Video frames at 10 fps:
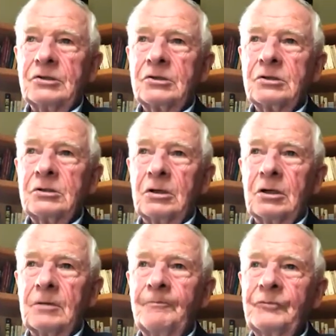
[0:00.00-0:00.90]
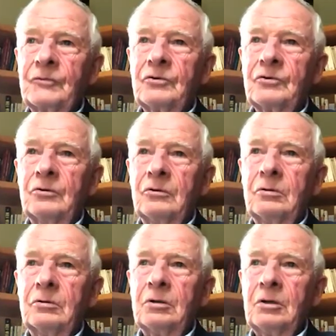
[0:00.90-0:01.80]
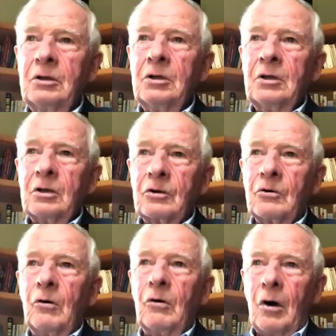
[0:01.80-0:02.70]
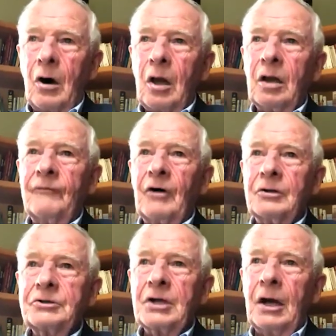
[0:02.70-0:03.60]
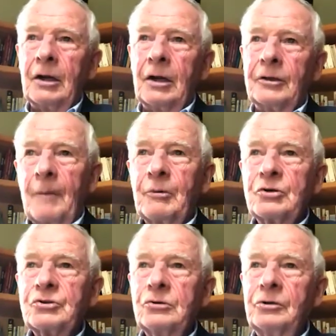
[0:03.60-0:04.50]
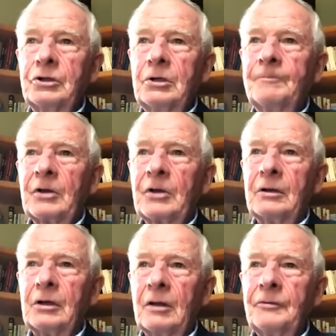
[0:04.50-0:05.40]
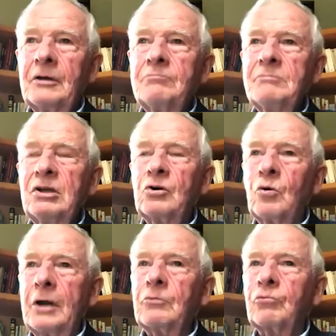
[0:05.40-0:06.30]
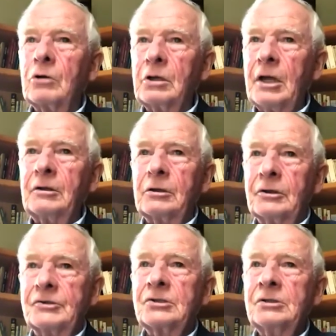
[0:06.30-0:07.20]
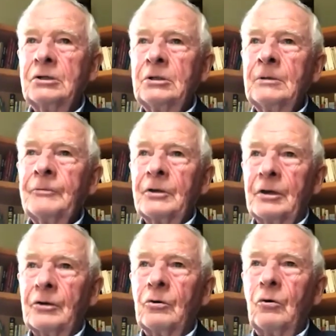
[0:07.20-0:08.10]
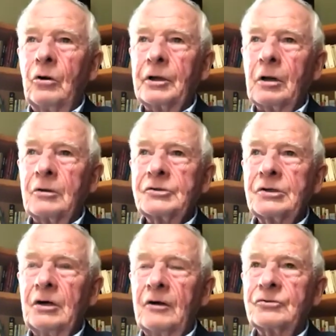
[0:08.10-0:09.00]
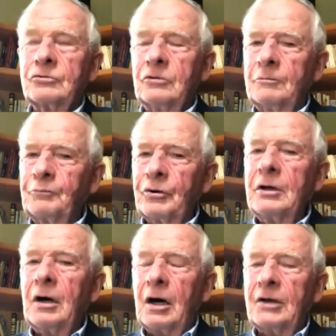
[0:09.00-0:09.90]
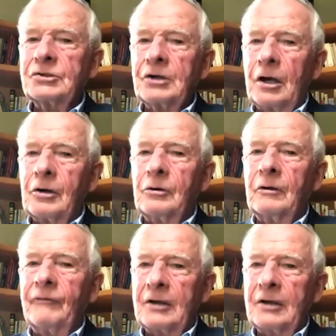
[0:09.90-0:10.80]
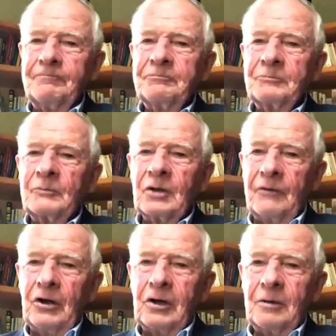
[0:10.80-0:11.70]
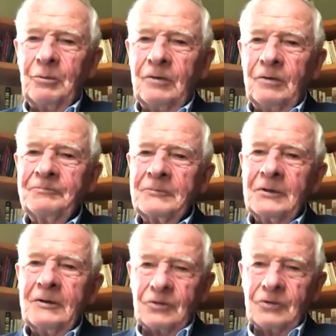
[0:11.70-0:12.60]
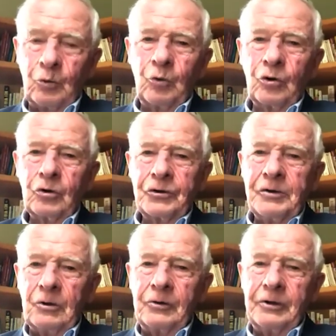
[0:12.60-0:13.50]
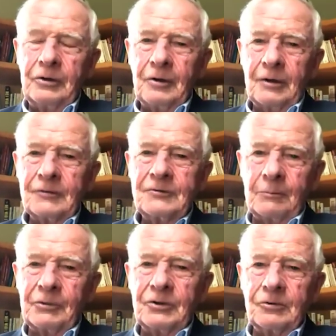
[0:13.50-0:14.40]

to grow all of our talent with opportunity, and then be quite relentless in holding ourselves to a pretty high standard of excellence and making that available to the world community and not simply to ourselves.